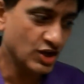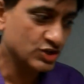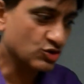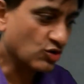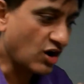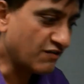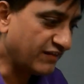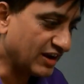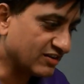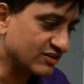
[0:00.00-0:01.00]
So
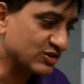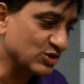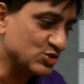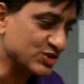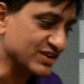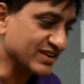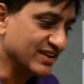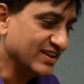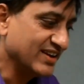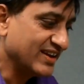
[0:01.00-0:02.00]
conflict resolution
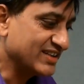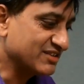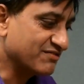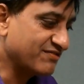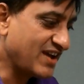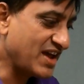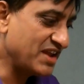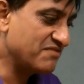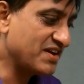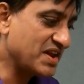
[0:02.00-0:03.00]
is a
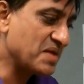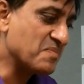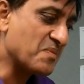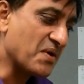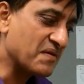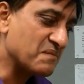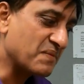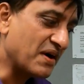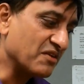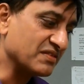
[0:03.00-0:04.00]
very, very important
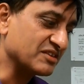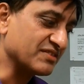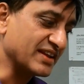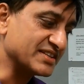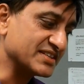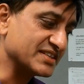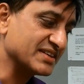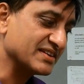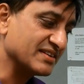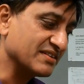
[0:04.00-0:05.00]
part of this, friends.
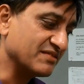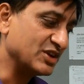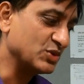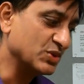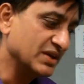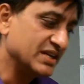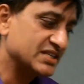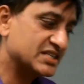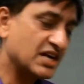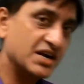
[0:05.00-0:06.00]
When you
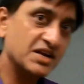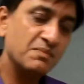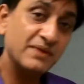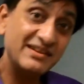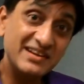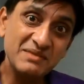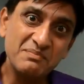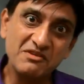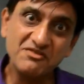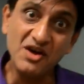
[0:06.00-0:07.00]
start appraising their
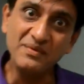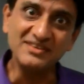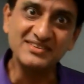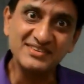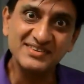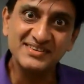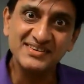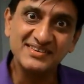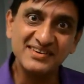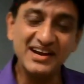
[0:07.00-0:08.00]
performance,
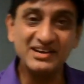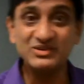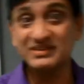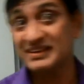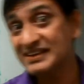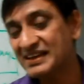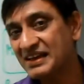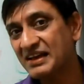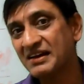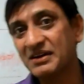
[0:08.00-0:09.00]
right, you see
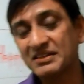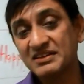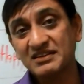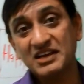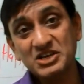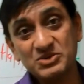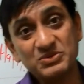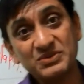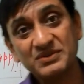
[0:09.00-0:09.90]
there's an issue.